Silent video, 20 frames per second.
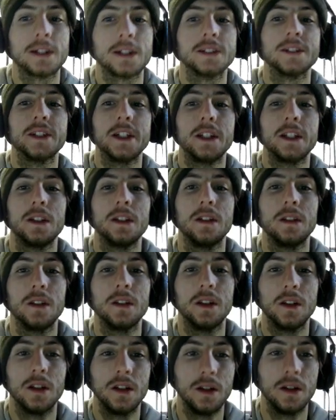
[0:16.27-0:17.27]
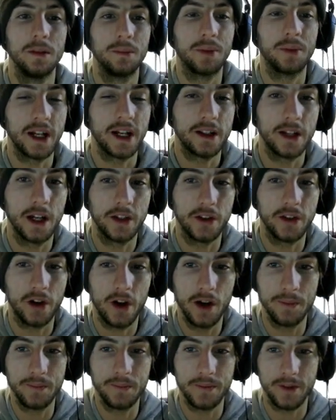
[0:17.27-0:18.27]
I said, breakdown
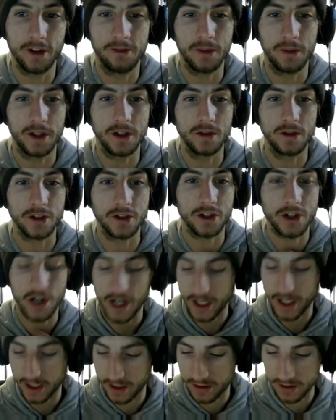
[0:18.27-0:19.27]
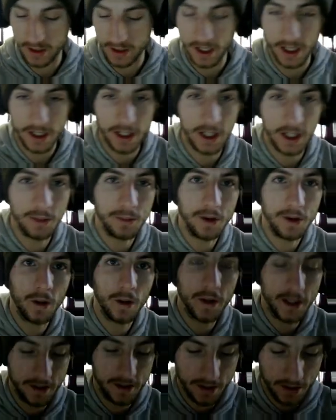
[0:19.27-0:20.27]
time of my newest track, Keep
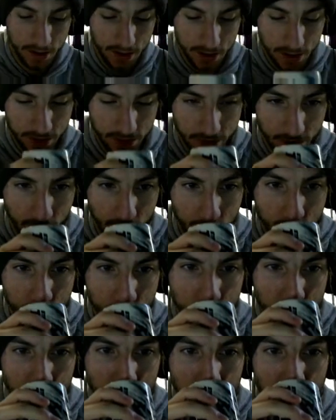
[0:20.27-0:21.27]
Going. So